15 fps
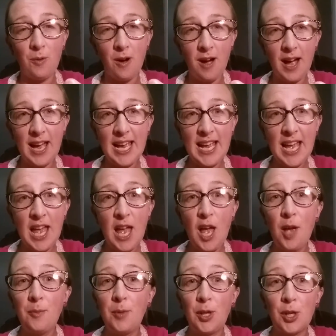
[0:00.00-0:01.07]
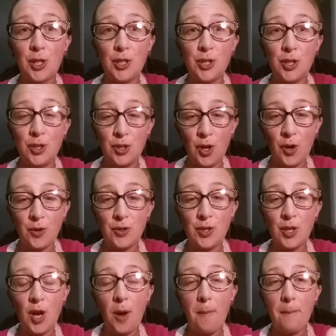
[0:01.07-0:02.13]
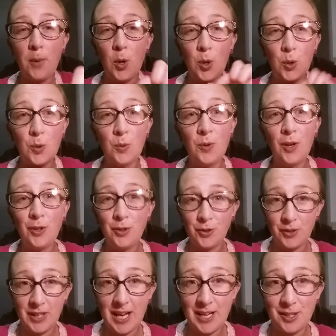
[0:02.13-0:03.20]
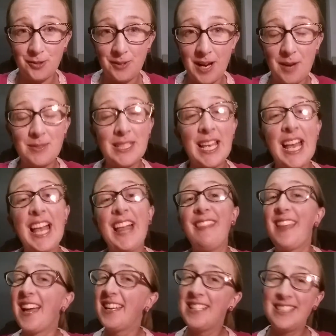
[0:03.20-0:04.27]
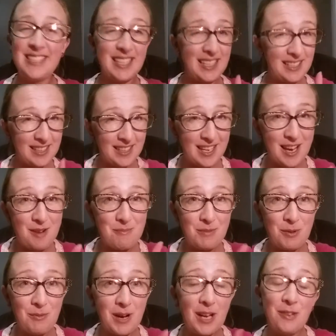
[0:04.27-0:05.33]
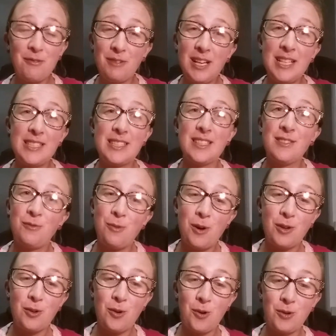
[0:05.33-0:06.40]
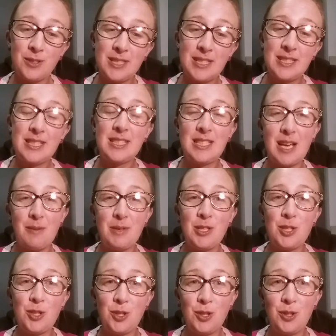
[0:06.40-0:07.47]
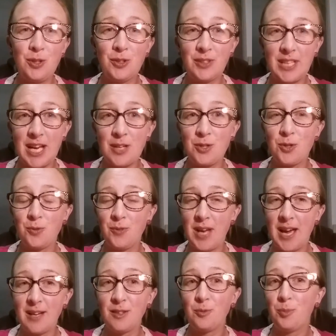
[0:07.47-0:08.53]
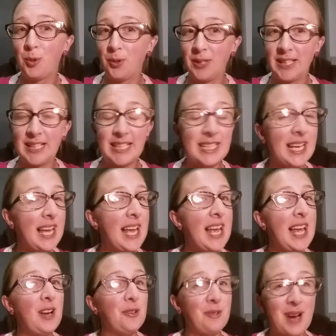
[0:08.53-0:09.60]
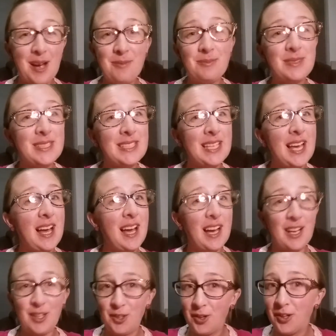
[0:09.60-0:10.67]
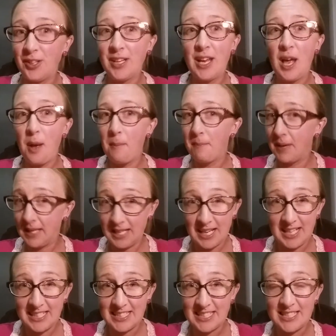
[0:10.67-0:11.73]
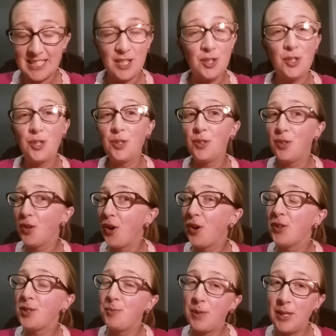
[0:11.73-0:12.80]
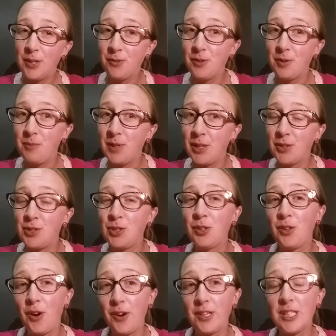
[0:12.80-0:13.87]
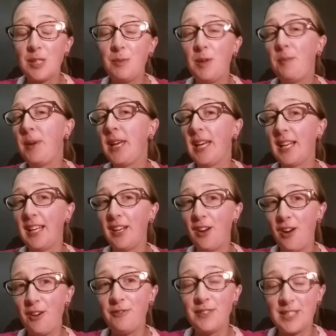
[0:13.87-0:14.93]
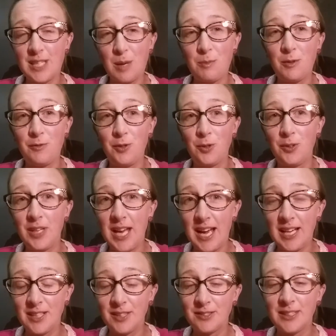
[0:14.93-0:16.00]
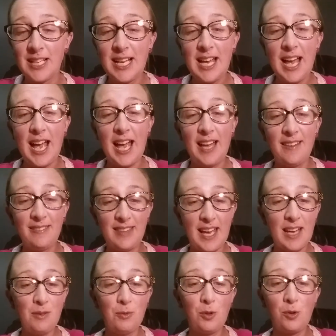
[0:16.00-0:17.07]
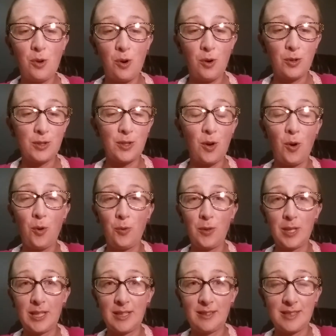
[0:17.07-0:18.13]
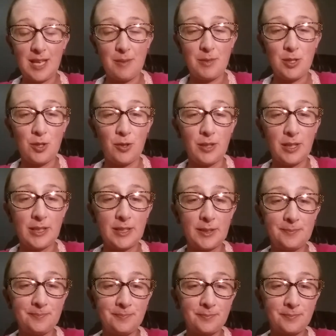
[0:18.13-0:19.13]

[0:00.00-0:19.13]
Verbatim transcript: Why? Because you don't pull your nail wraps. That is the number one reason of what causes the damage to your natural nail, pulling it. Wraps are not bananas. Do not peel them because you're going to be peeling off some of your nail and that will cause all the little damage on it.